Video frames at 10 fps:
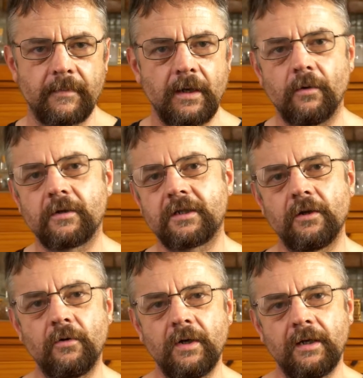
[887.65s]

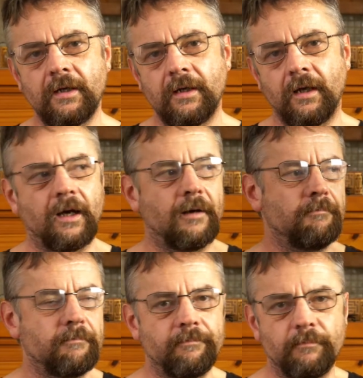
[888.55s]
Also,
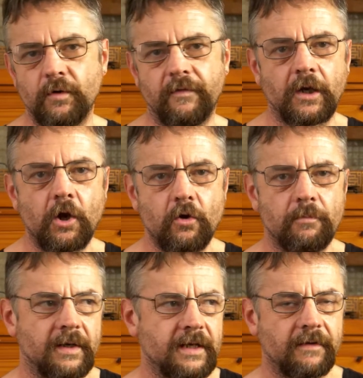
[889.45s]
moving
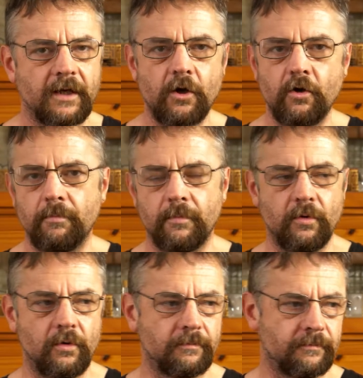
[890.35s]
home, leaving home,
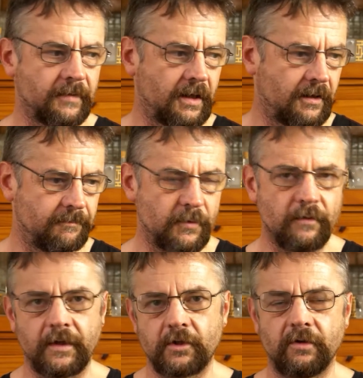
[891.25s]
or
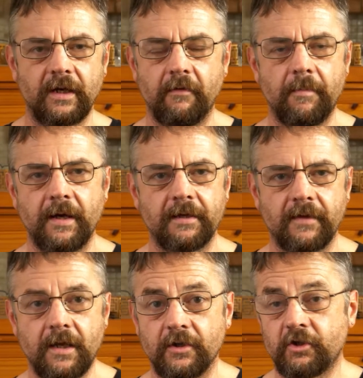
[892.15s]
moving to another part of
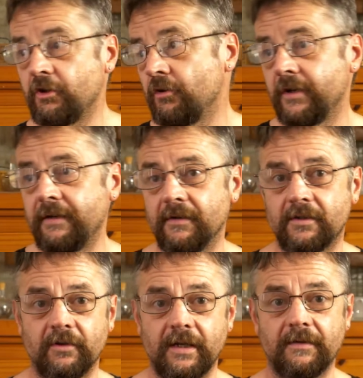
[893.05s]
the country, or even
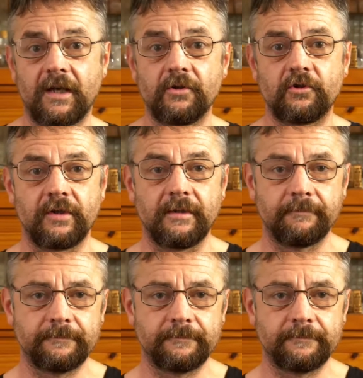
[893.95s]
to another country.